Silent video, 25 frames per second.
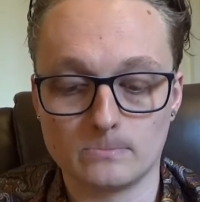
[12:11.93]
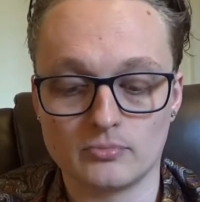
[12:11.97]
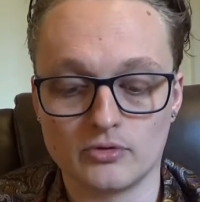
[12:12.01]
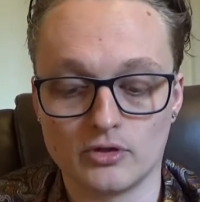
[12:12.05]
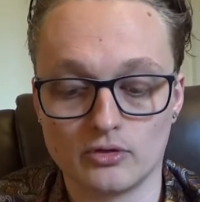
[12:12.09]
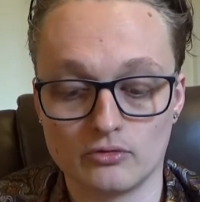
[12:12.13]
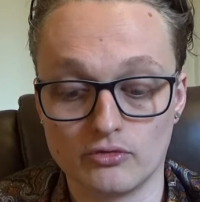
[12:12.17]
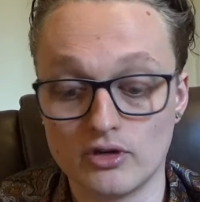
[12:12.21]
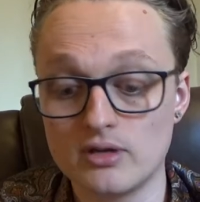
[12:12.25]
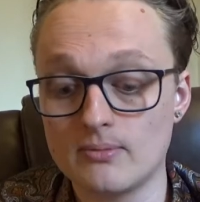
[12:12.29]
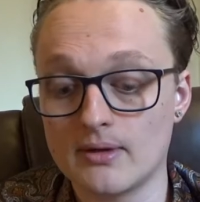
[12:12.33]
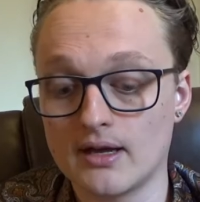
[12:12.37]

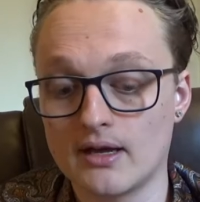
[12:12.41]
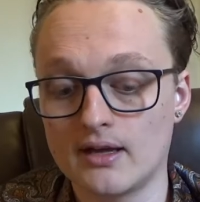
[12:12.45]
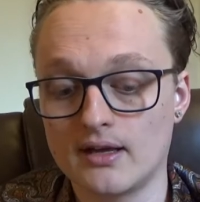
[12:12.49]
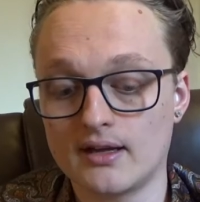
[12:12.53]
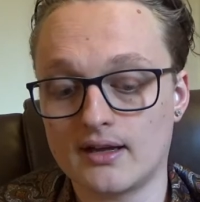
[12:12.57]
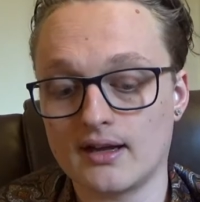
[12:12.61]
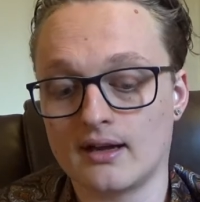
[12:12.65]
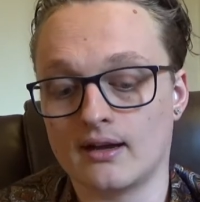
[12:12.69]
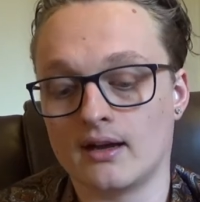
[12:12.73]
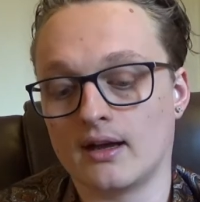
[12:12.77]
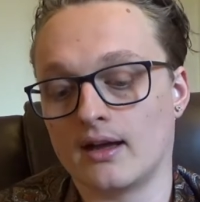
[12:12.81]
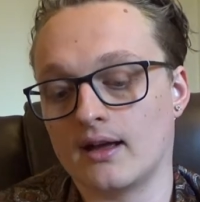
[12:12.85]
The
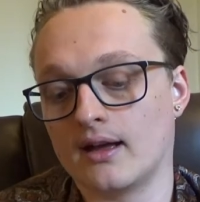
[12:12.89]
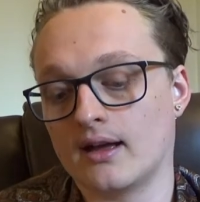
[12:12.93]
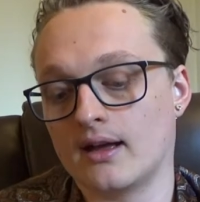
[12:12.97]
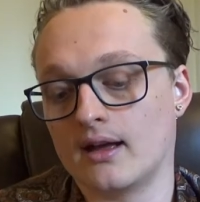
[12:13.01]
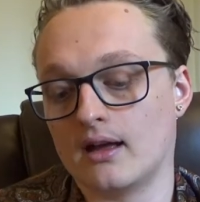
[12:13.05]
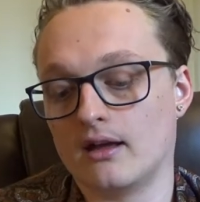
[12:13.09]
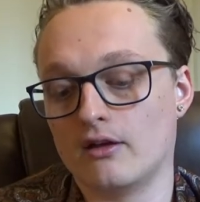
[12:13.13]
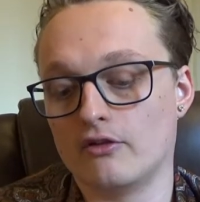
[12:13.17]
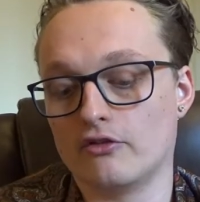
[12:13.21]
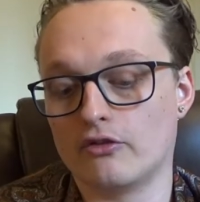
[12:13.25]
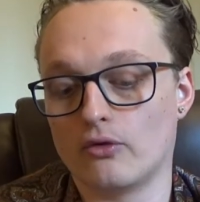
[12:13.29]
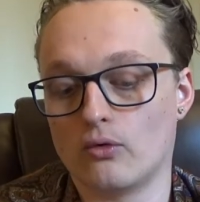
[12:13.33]
remake I
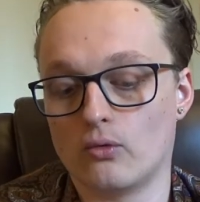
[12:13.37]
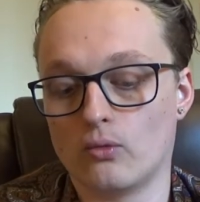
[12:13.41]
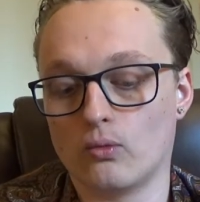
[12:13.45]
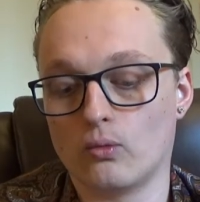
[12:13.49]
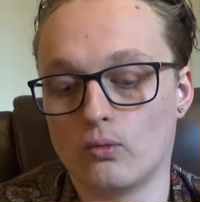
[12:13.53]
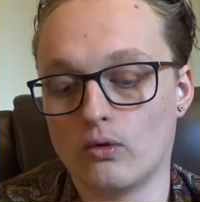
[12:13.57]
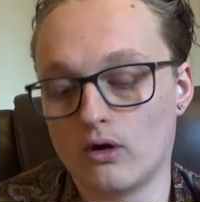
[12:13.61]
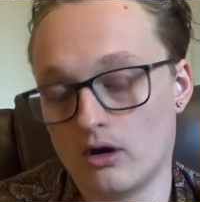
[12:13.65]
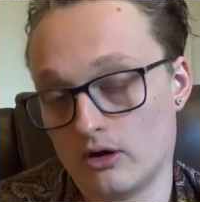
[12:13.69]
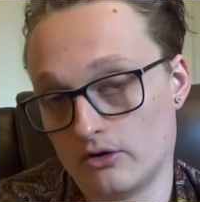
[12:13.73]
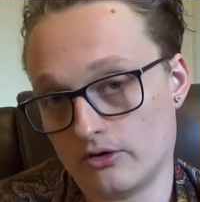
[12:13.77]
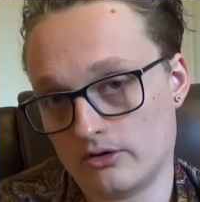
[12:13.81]
gave
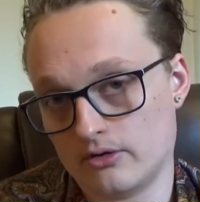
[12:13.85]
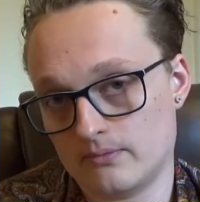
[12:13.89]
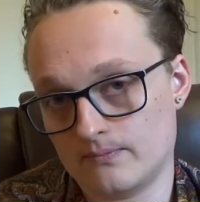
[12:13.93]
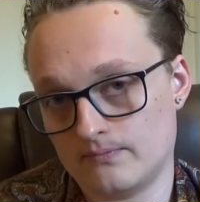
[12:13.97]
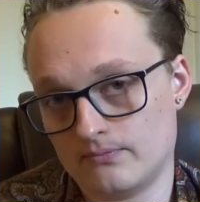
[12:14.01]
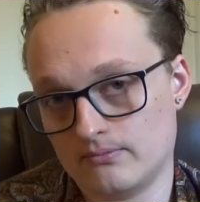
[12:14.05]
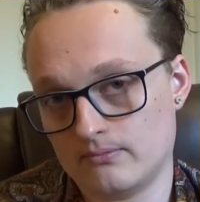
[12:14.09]
1